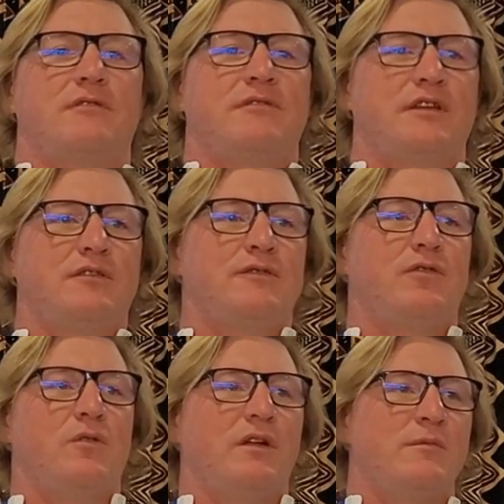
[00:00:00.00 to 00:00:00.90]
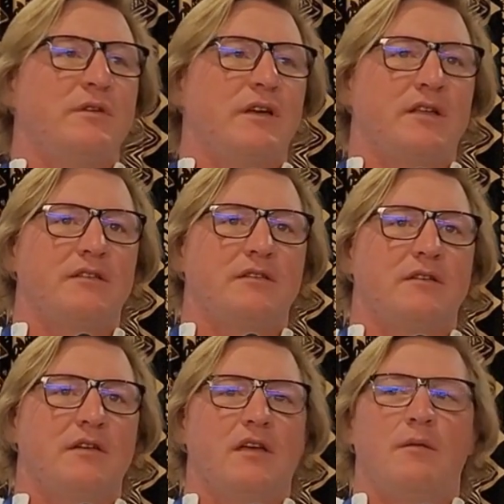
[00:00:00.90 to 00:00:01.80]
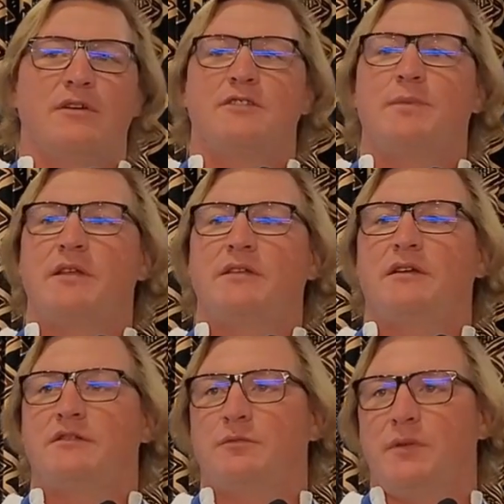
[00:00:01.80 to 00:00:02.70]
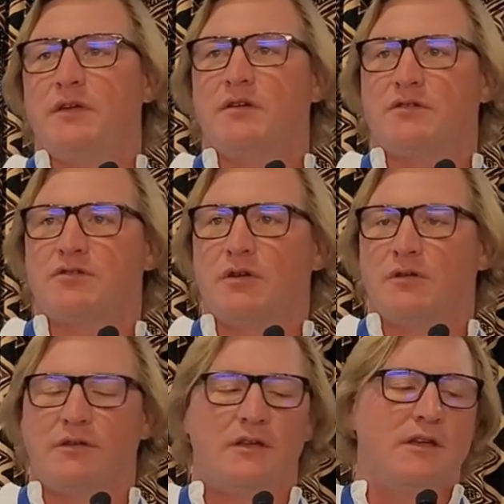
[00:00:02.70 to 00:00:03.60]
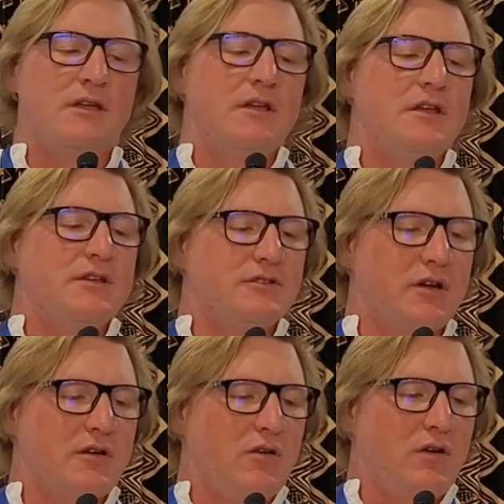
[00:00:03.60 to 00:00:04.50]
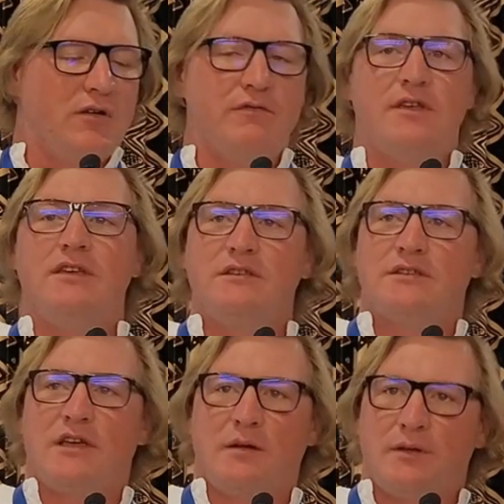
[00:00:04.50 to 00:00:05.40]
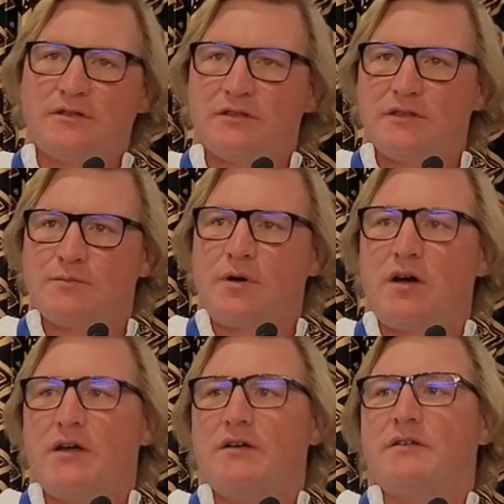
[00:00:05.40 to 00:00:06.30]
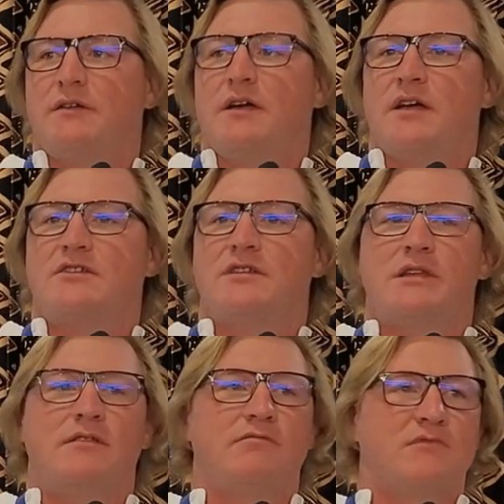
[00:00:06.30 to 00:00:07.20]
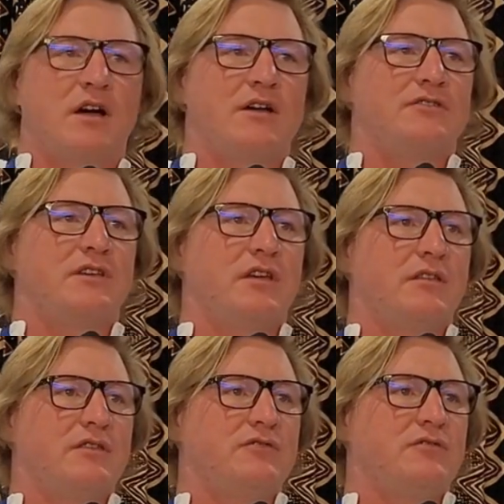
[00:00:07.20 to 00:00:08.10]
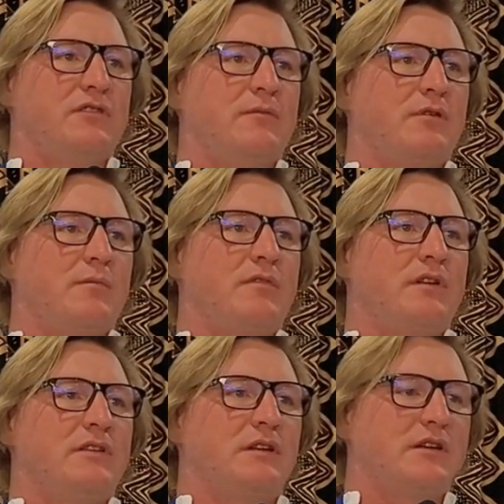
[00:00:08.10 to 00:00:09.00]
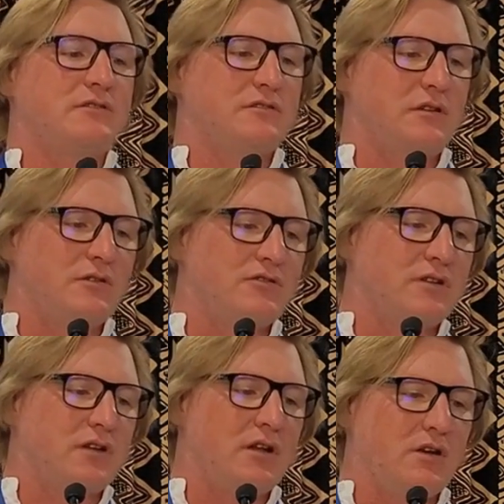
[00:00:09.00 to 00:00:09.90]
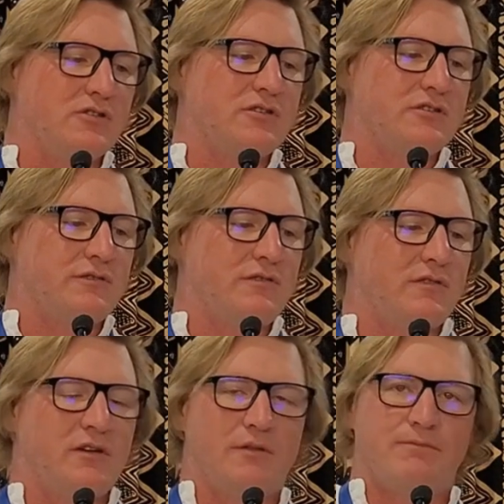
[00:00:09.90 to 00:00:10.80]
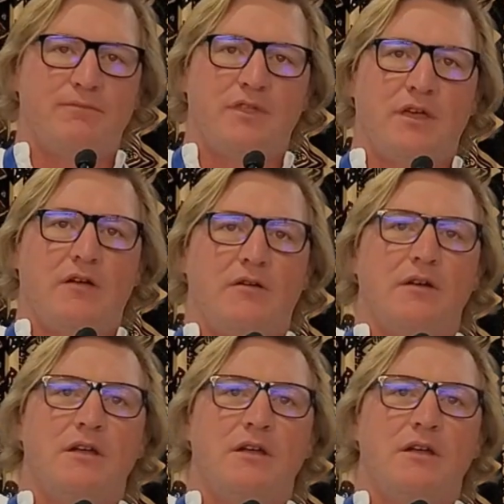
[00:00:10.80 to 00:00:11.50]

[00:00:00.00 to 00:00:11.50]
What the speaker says: tend to fall in with that, and I'm expecting it to be controlled. So all of these elements in this pie actually ties together to the appropriate ventilation solution, and not just the air.